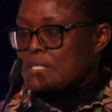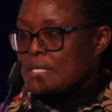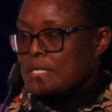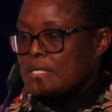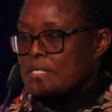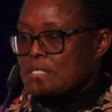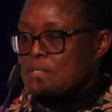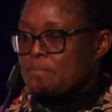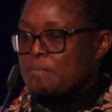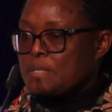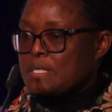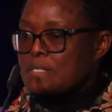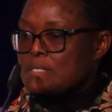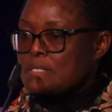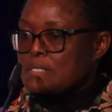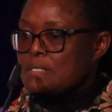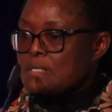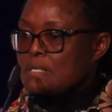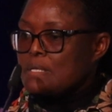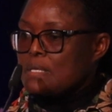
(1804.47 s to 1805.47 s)

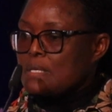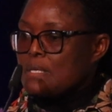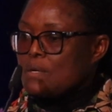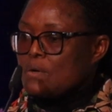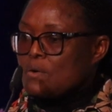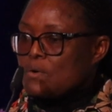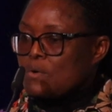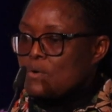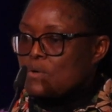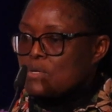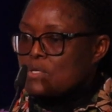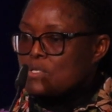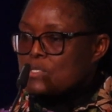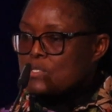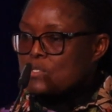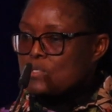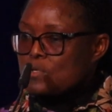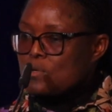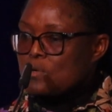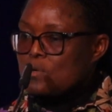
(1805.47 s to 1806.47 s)
engagement,
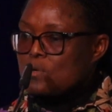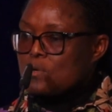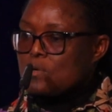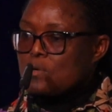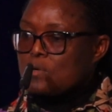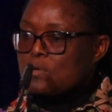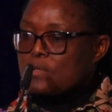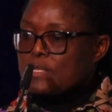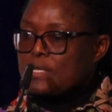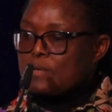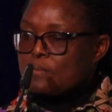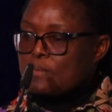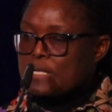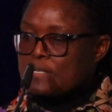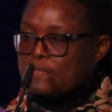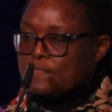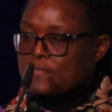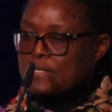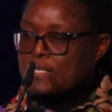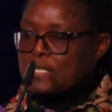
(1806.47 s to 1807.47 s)
also the
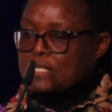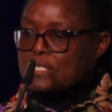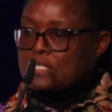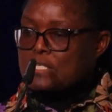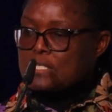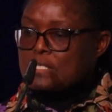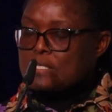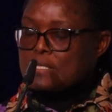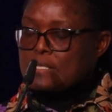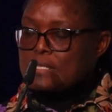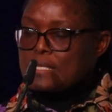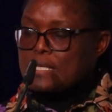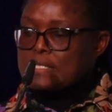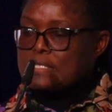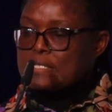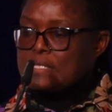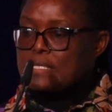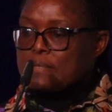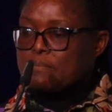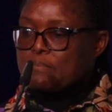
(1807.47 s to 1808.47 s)
qualification
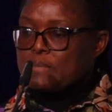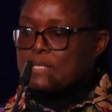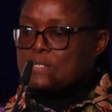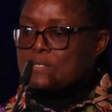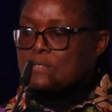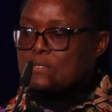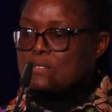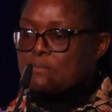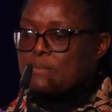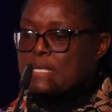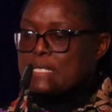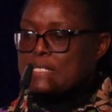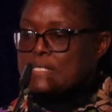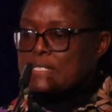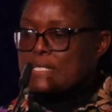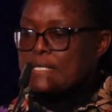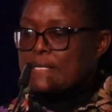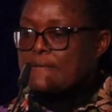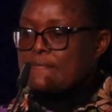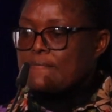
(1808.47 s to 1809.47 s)
that the person
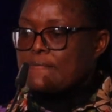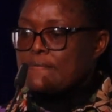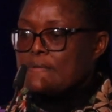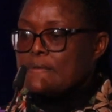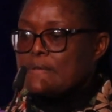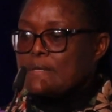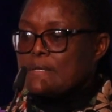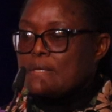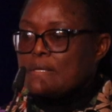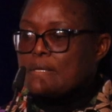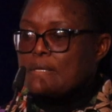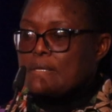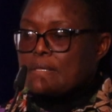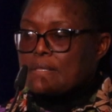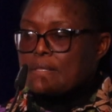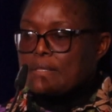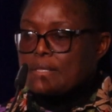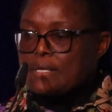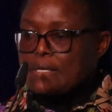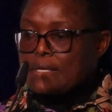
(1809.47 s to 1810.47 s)
must have,
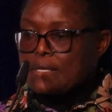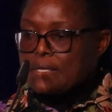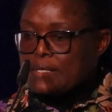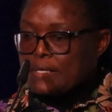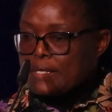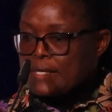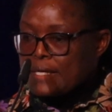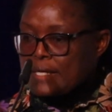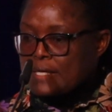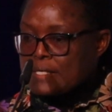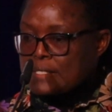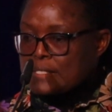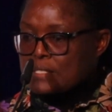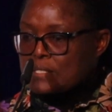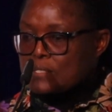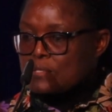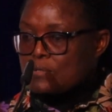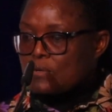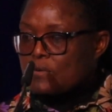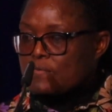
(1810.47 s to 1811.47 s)
the
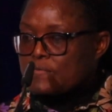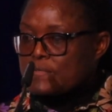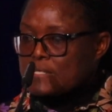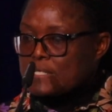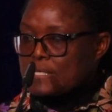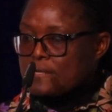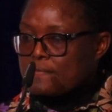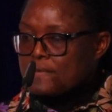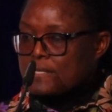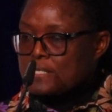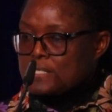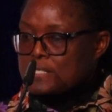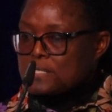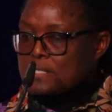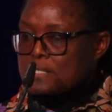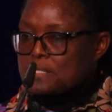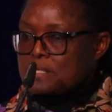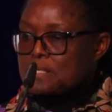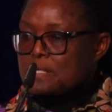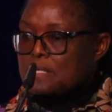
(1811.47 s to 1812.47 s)
years of
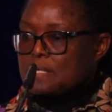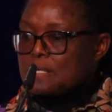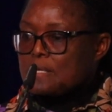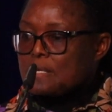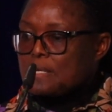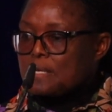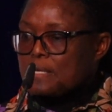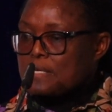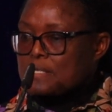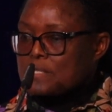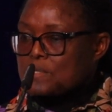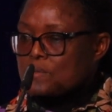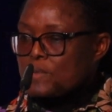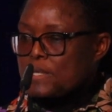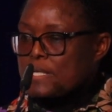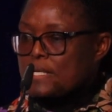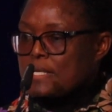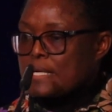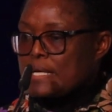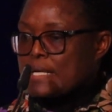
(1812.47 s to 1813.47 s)
service, as
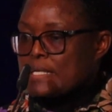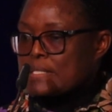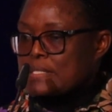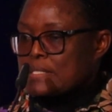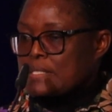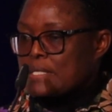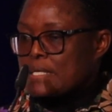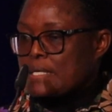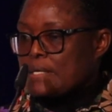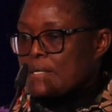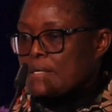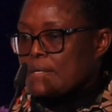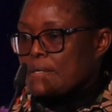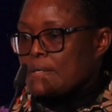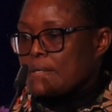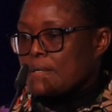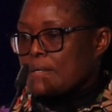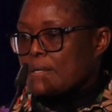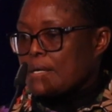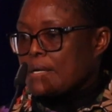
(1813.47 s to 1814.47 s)
well as
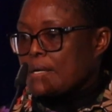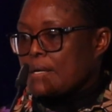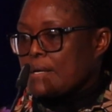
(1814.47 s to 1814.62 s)
the